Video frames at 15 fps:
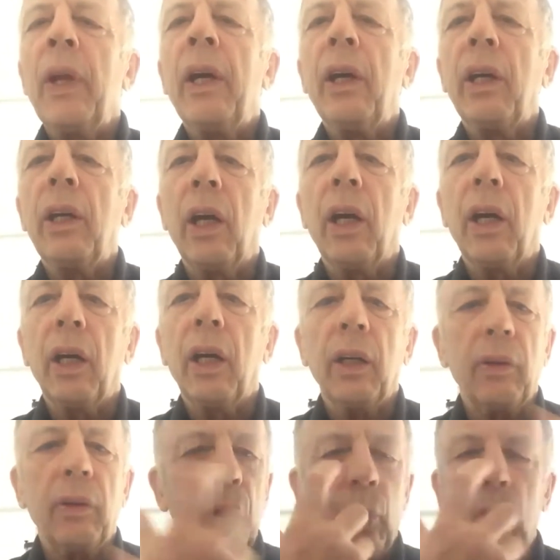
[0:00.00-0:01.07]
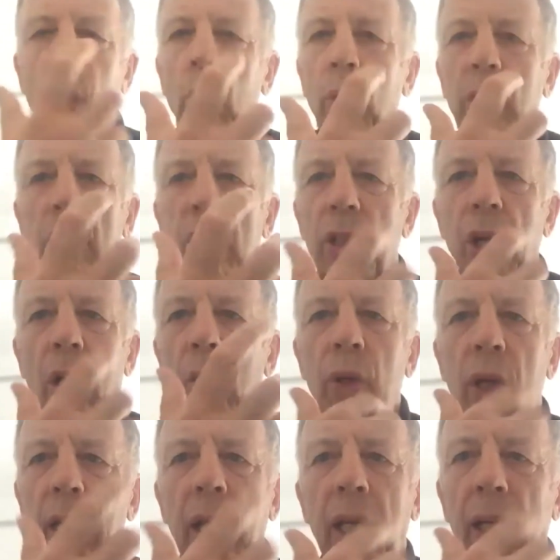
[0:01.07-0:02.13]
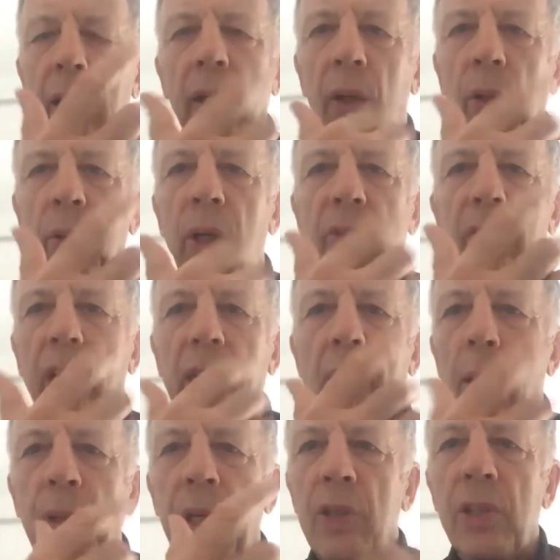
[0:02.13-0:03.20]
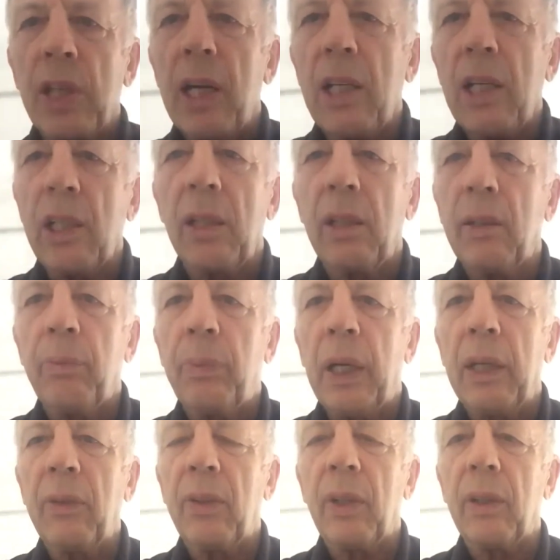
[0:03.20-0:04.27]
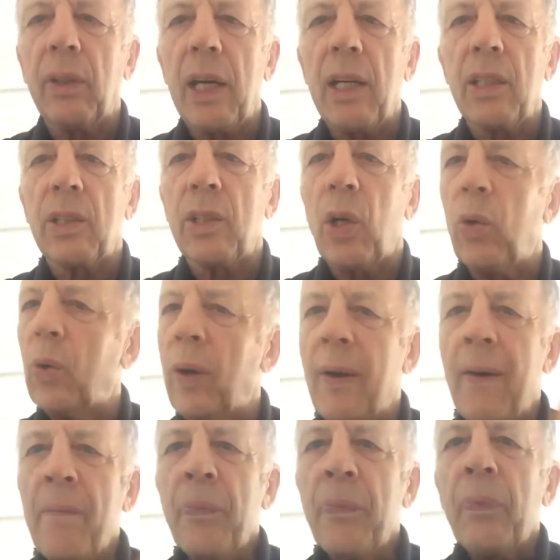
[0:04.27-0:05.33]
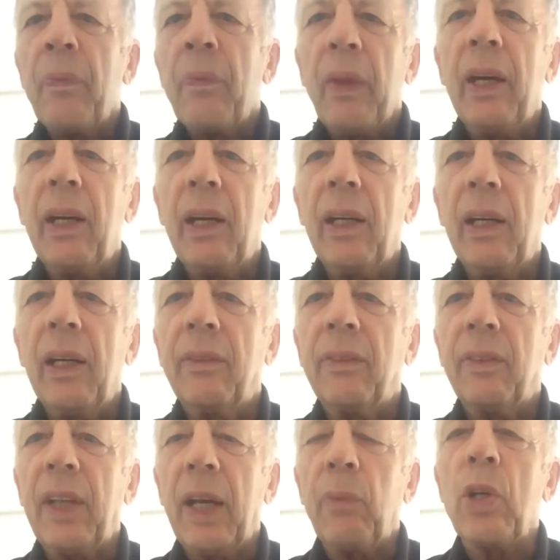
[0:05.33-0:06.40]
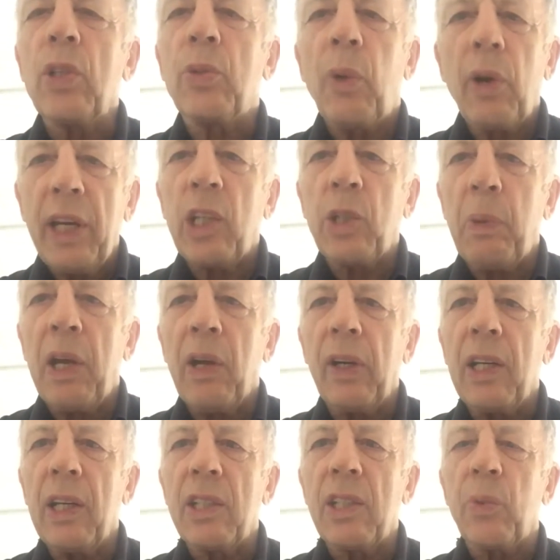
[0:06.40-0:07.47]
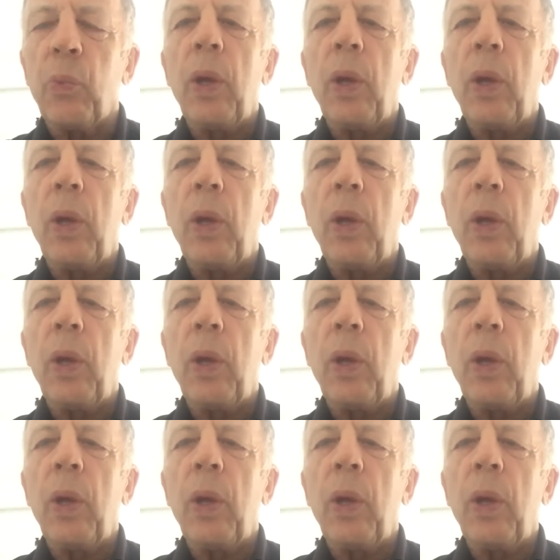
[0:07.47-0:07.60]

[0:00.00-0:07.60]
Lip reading: You noticed only the carbonization, but the taste. So that was one experience.